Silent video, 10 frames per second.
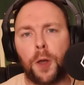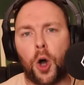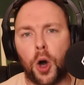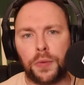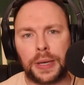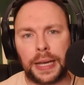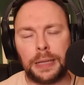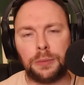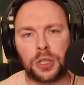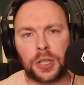of a
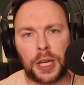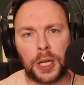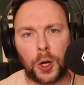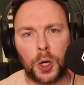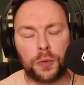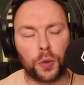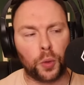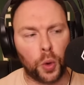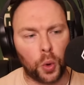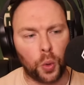game today
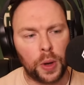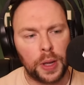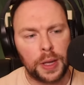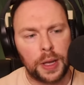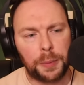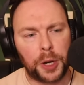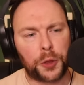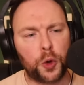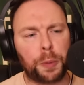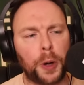overall. But I
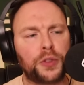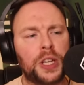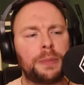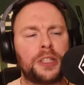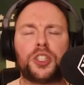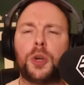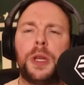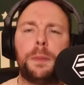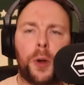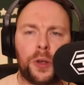thought both teams had so
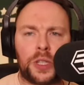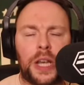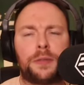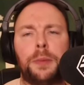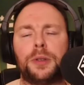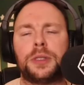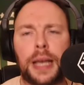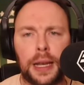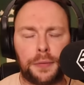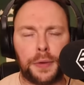many positives. Mo
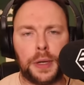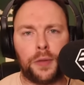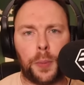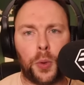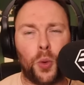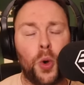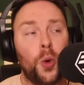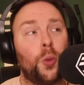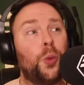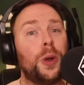Salah for Liverpool,
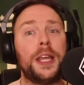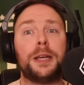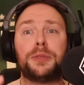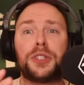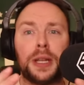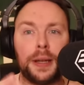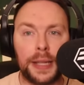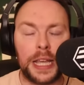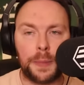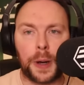William
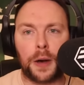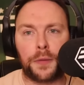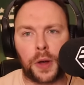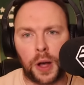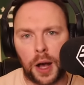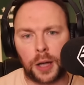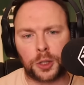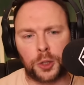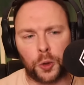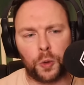Saliba for
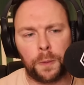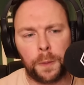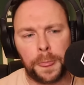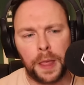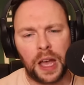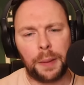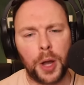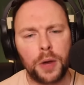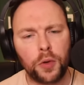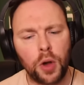Arsenal. And
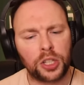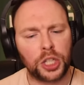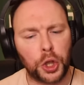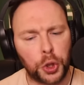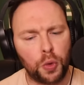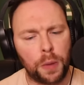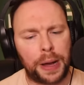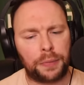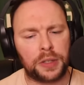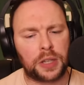my overarching thought
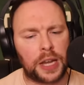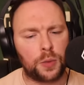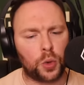about this game